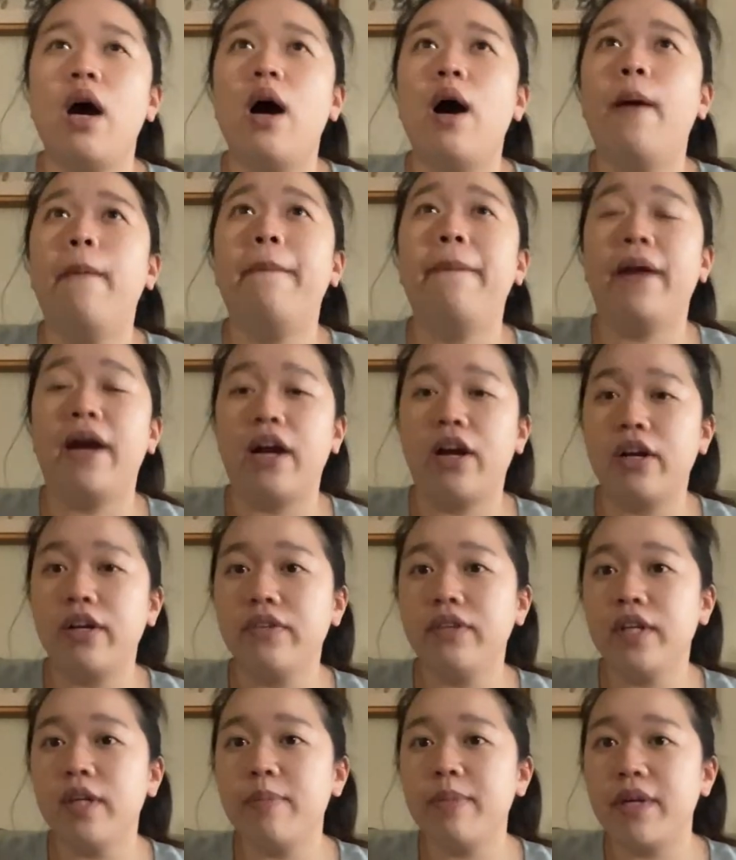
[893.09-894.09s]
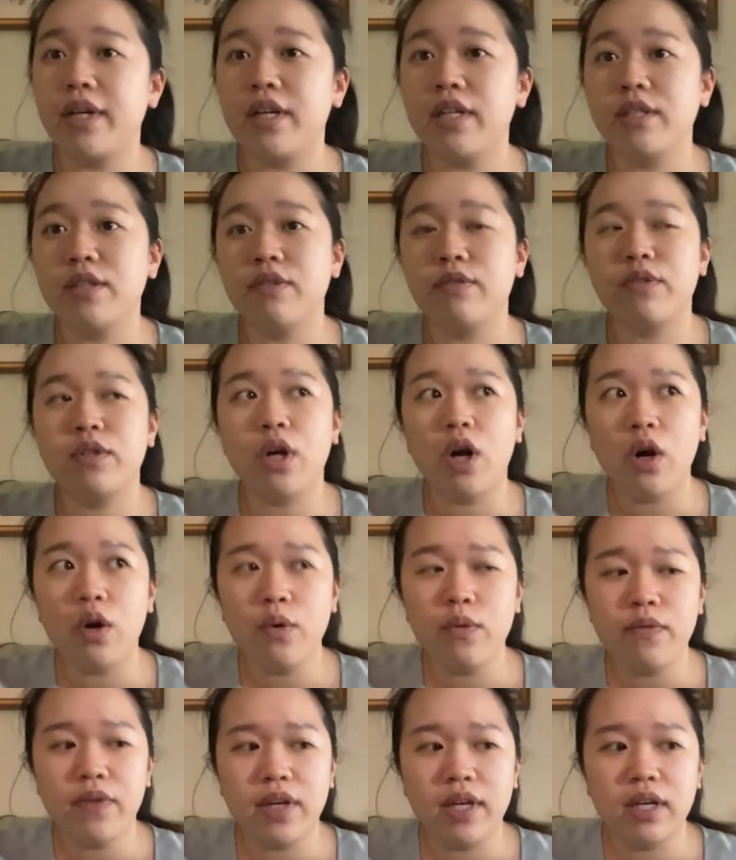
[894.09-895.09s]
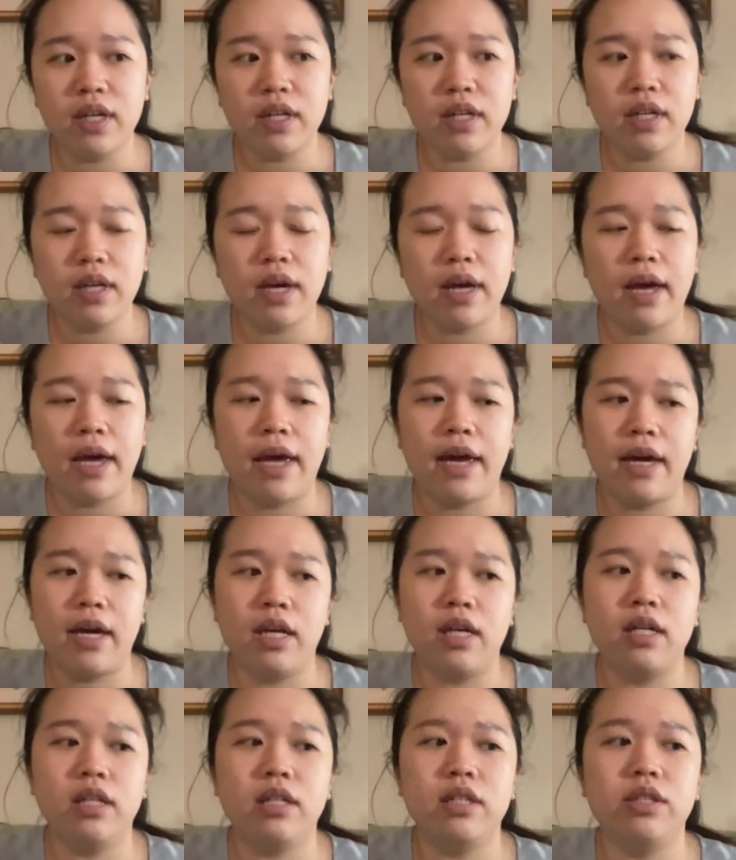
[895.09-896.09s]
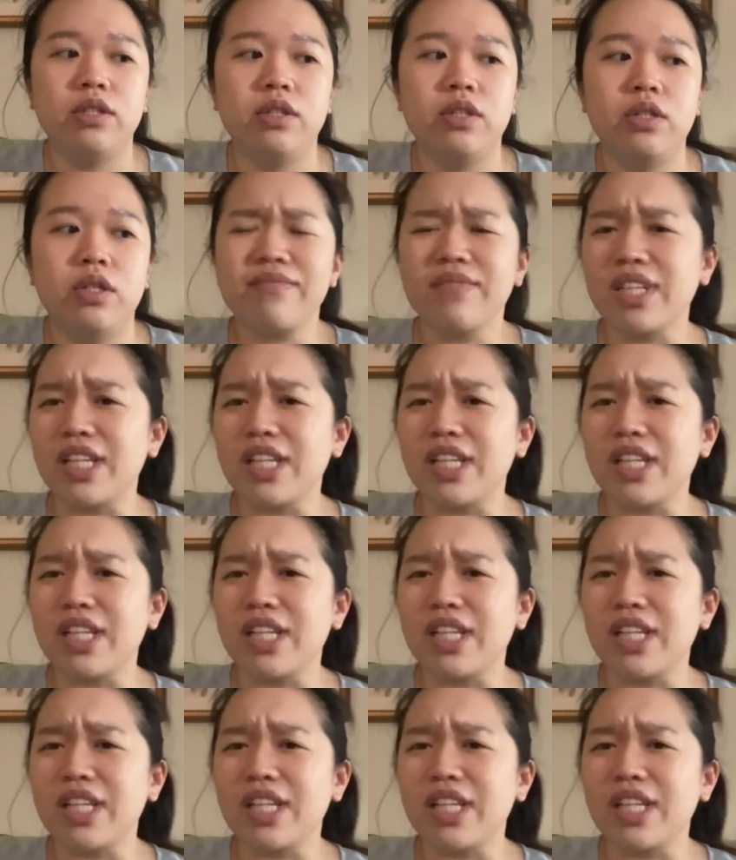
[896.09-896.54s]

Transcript: Apparently, because of COVID and